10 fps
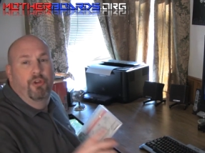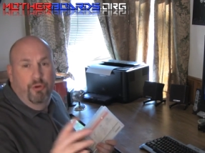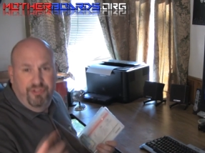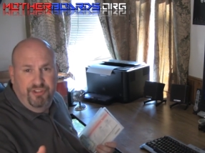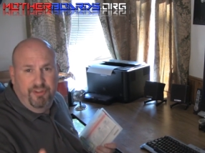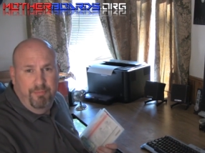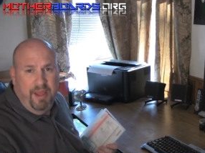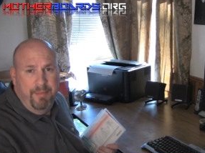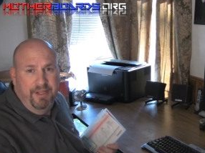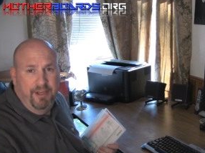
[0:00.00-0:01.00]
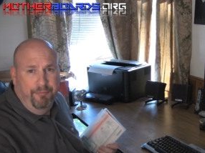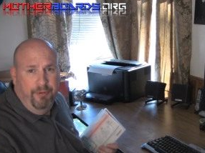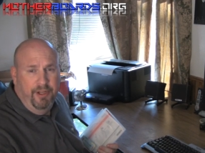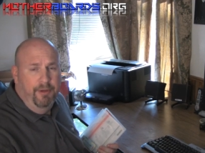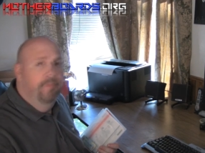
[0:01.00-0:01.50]
Your system may be
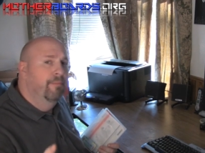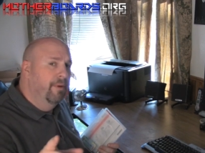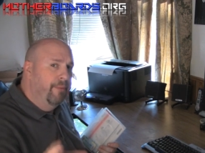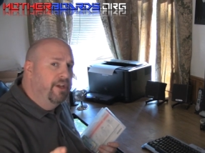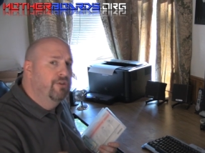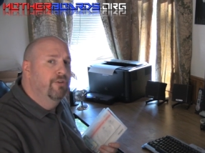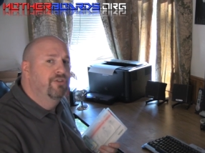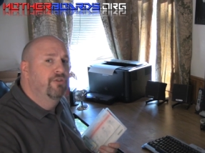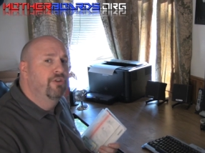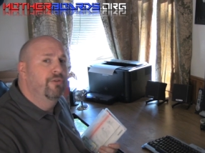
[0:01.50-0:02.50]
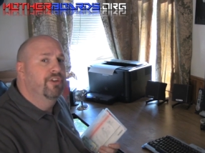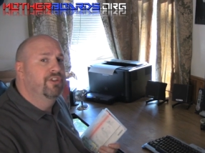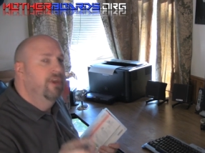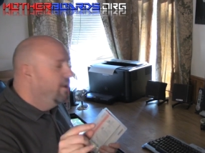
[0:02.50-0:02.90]
different, but make sure that you do this.